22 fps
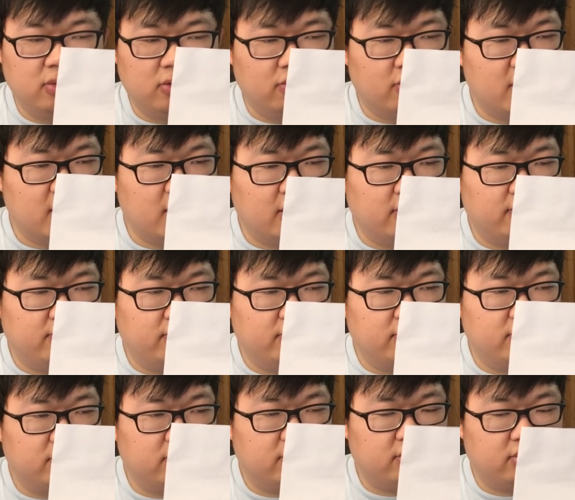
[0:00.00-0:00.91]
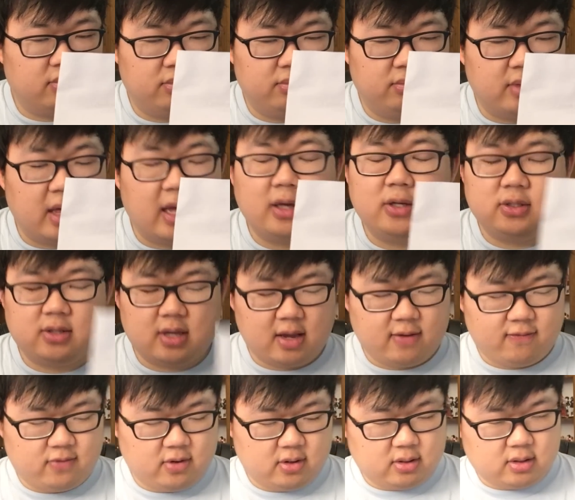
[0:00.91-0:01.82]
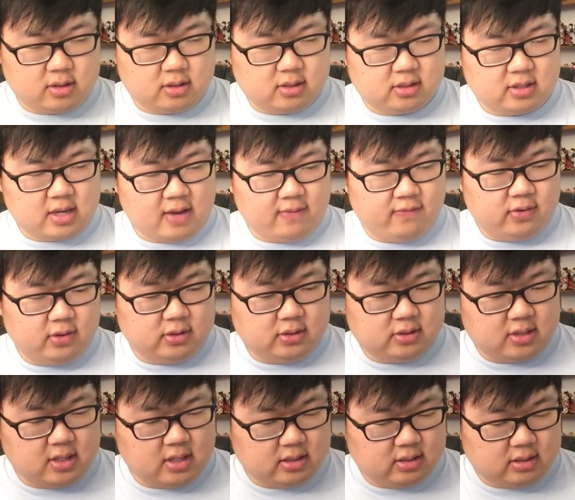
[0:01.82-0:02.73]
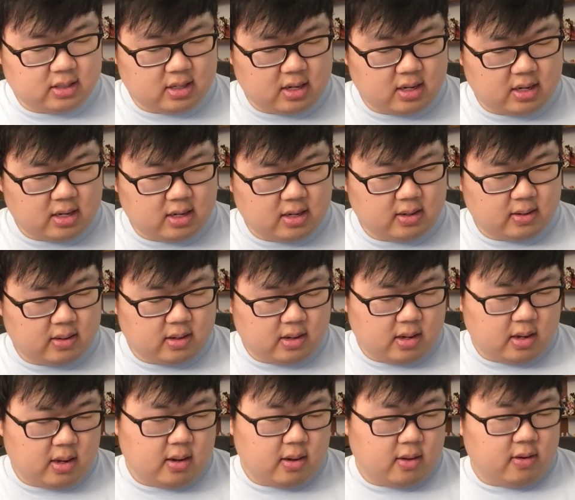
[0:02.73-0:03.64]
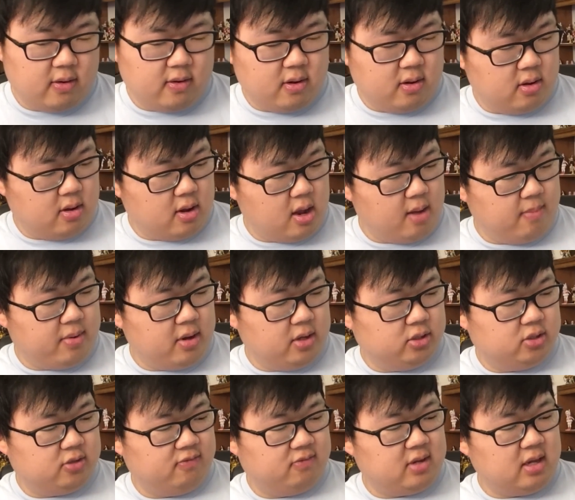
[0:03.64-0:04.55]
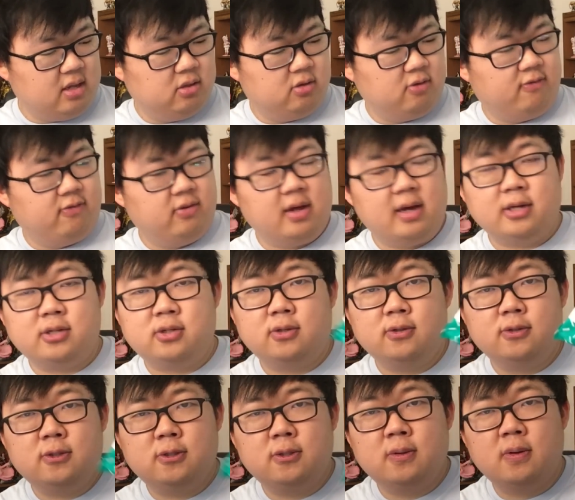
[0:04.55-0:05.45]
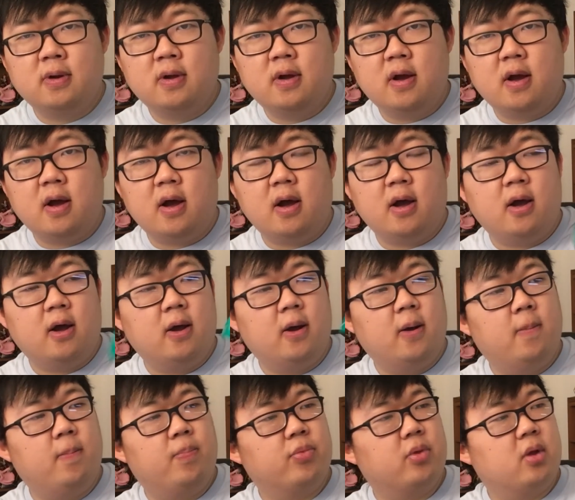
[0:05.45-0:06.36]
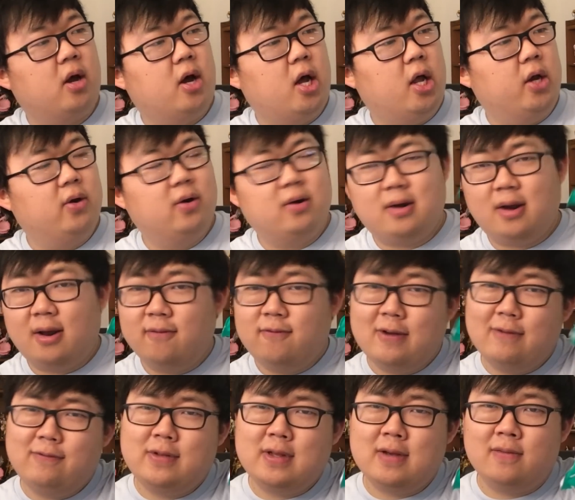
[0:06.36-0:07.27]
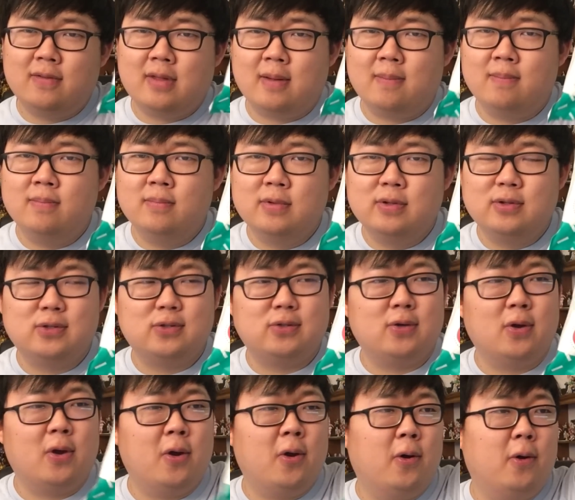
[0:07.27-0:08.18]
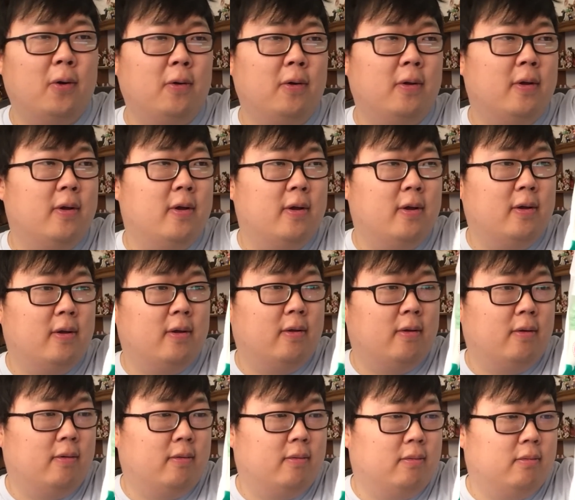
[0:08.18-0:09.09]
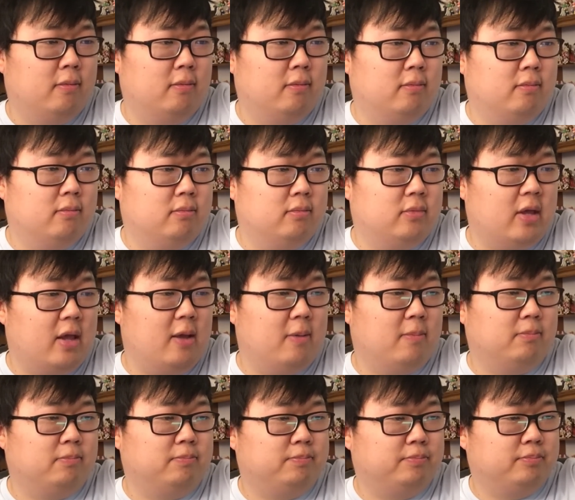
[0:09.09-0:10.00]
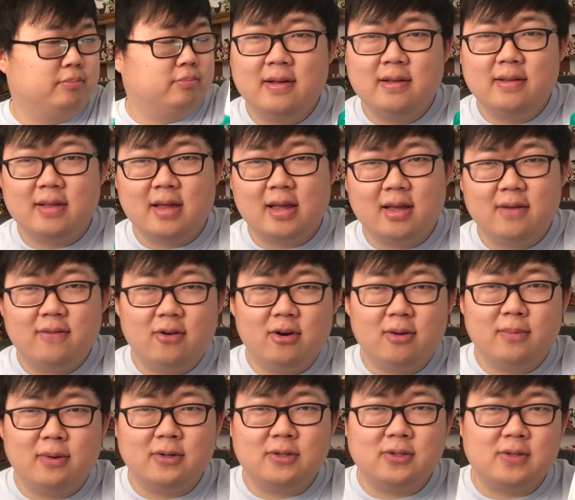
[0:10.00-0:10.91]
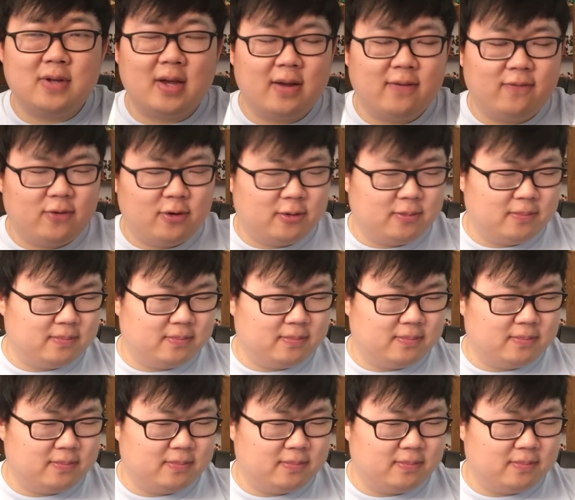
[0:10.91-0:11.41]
Well, thanks, Stanford. Stanford sent a bunch of dental flossers. 150 of them, so damn. Thank you very much, Stanford.